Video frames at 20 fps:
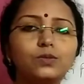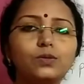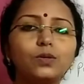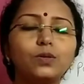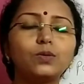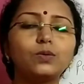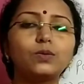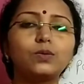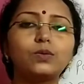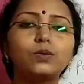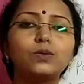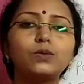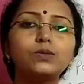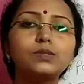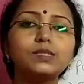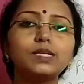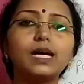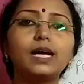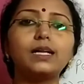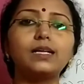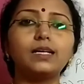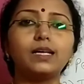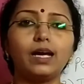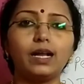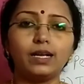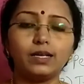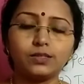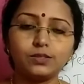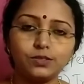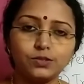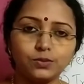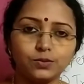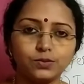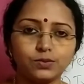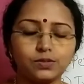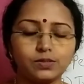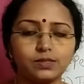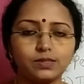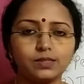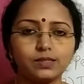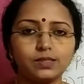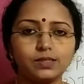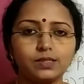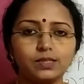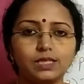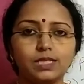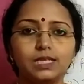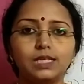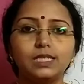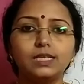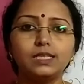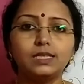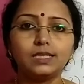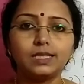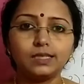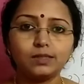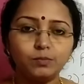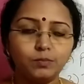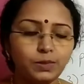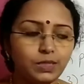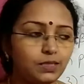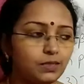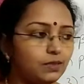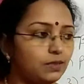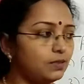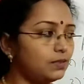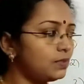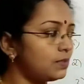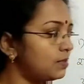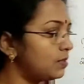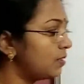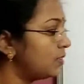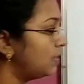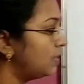glucose and galactose. That means